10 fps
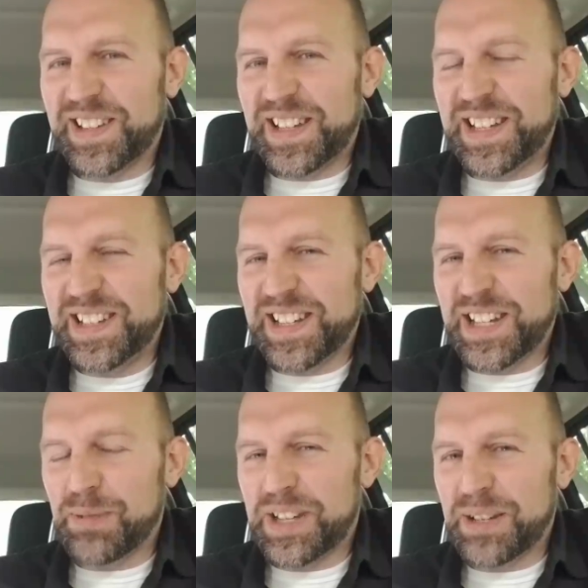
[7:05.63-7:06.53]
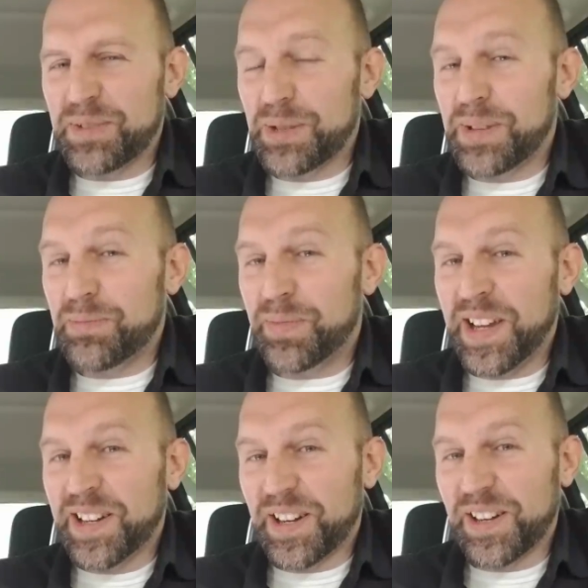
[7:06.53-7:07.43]
he nicknamed him to be
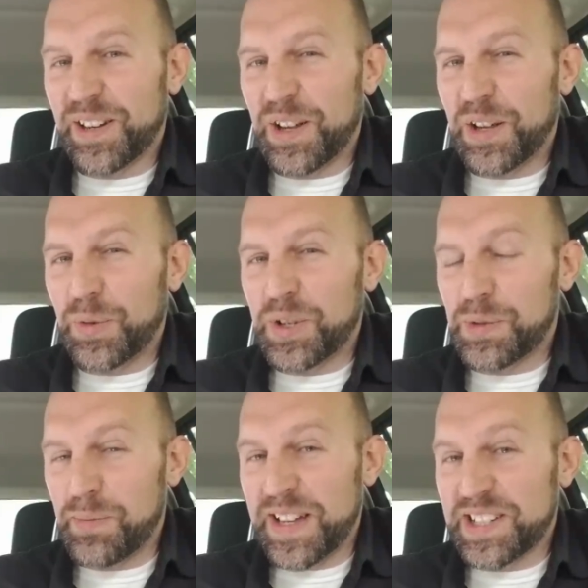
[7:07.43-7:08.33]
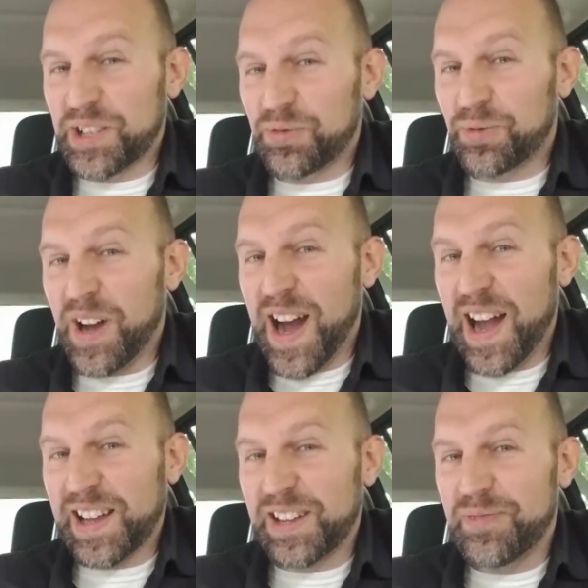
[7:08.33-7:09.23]
Peter, which meant
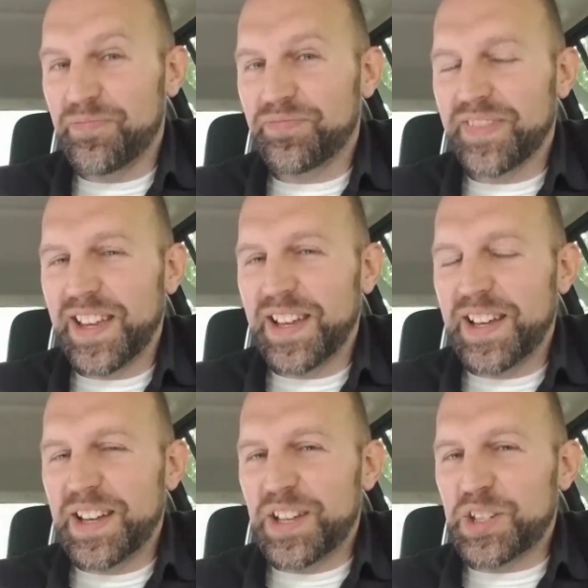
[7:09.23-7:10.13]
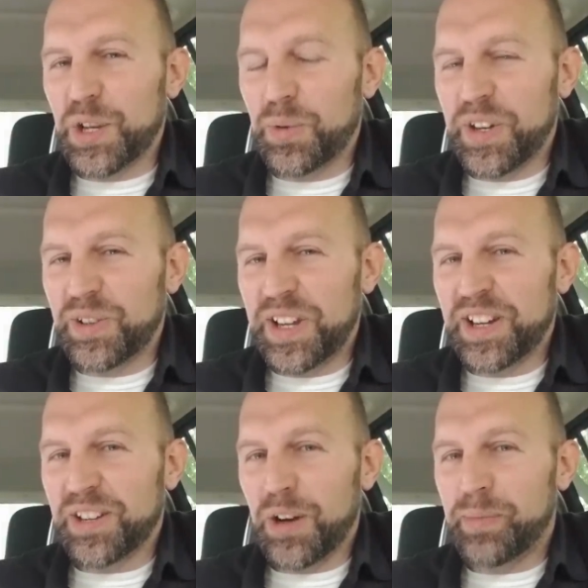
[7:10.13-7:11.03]
rock. So when you
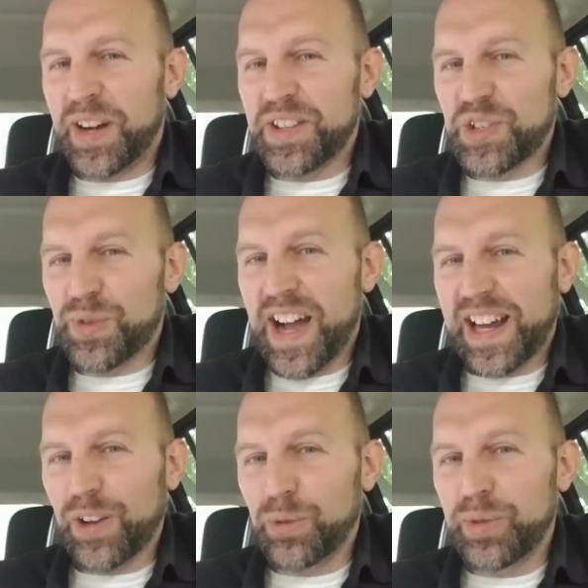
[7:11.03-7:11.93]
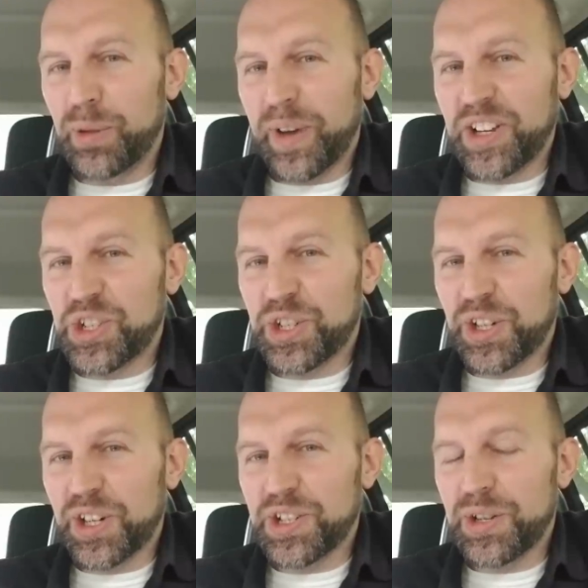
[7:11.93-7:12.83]
hear, upon this rock I will build my
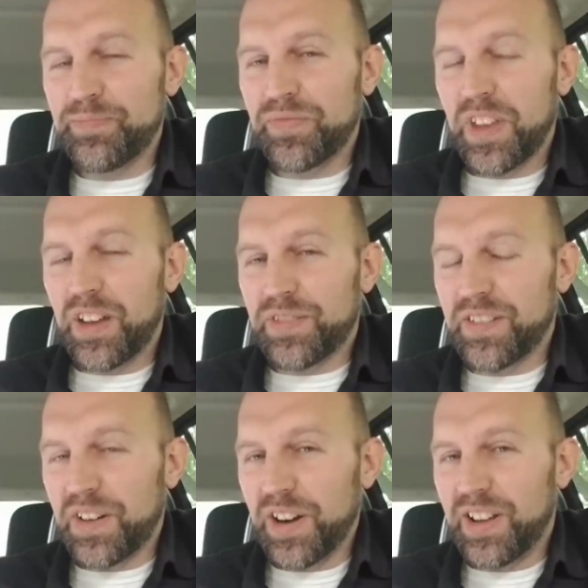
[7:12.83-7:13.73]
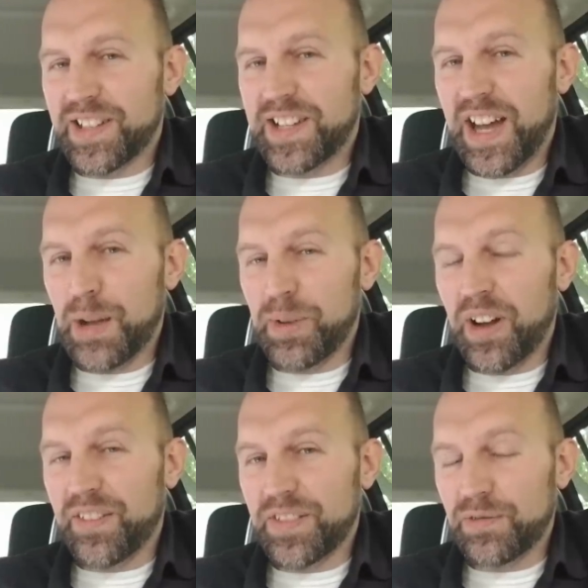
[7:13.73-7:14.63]
church, for a very long time
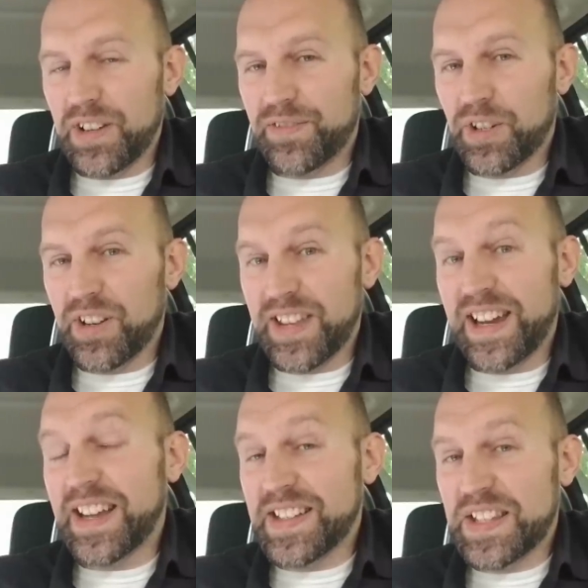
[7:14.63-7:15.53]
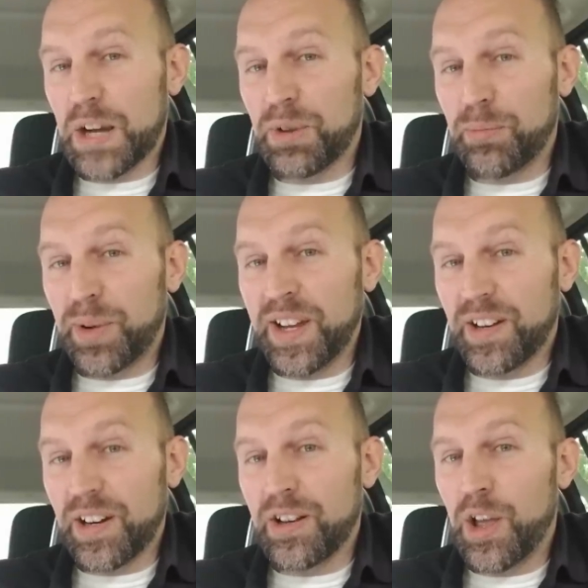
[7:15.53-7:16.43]
I often referred to that as Simon Peter